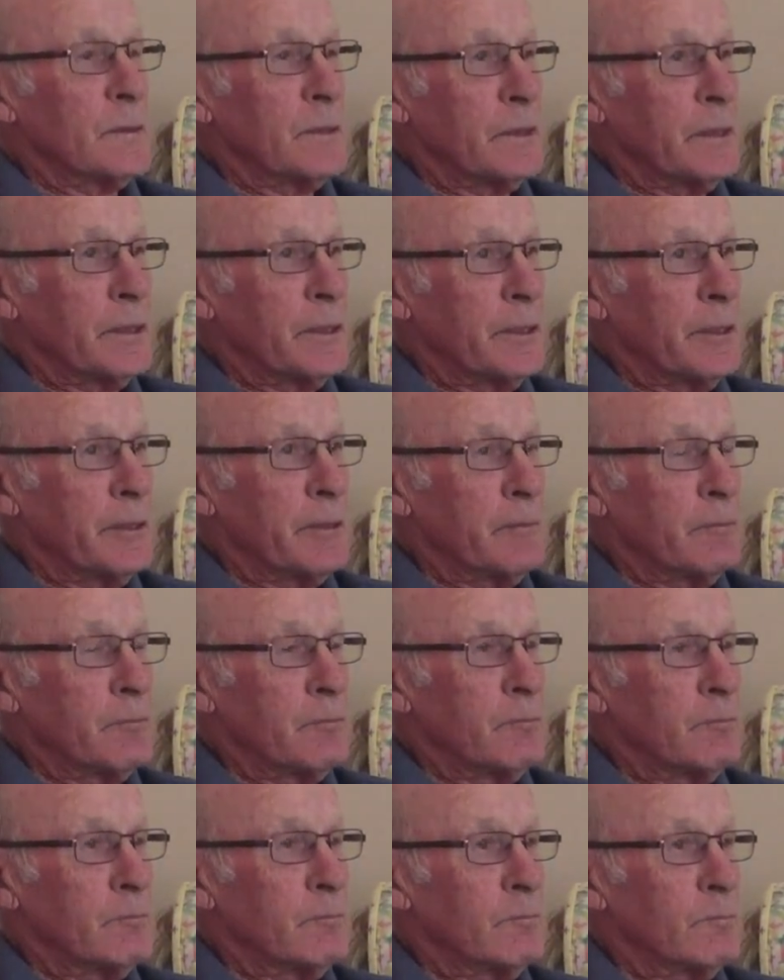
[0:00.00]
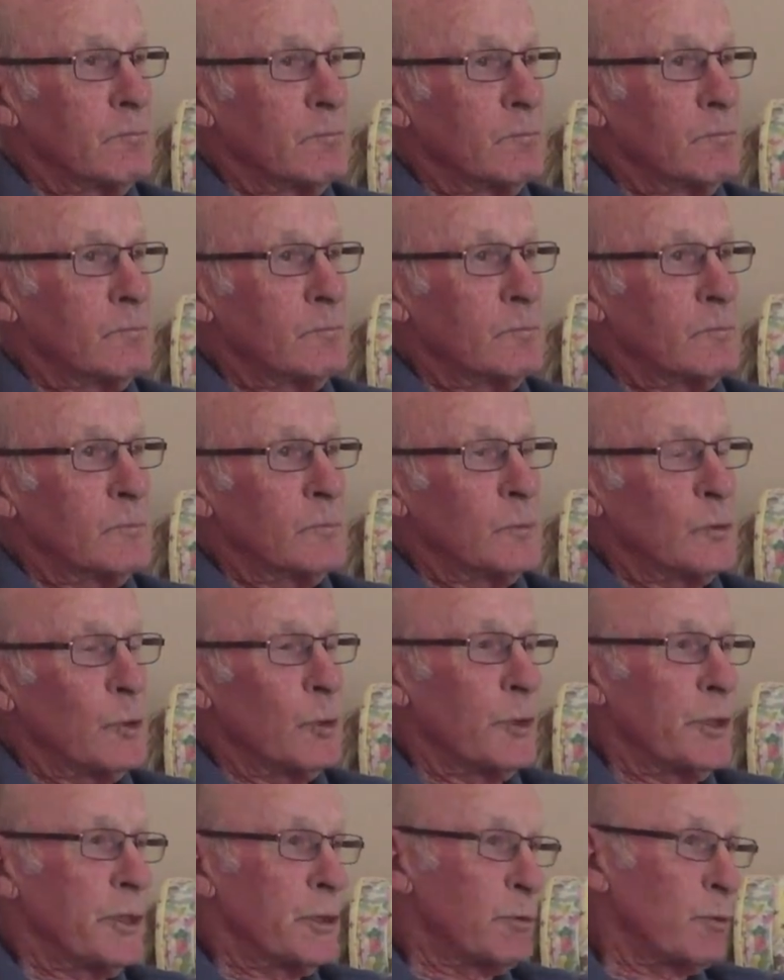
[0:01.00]
and then
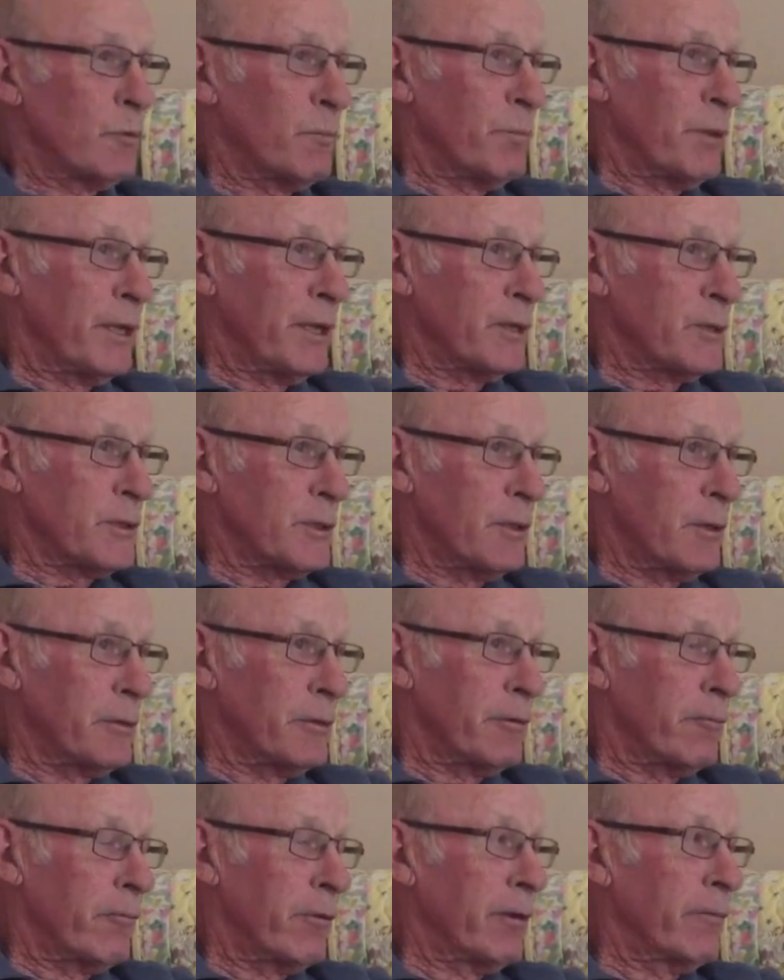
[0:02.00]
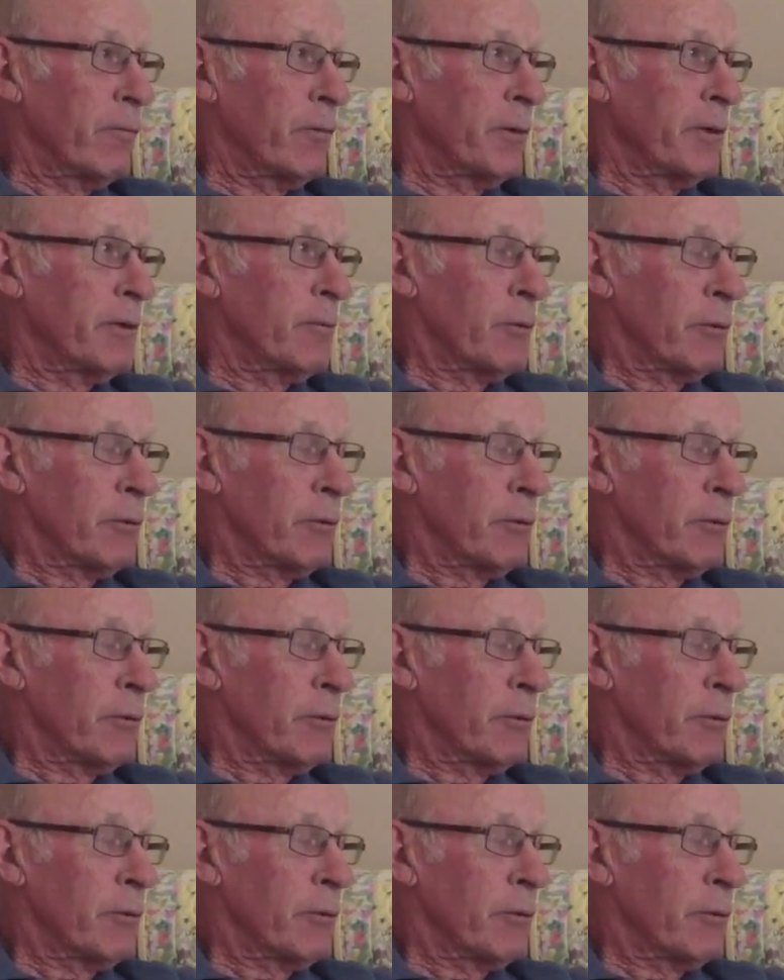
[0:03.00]
duties were passed out at reveille,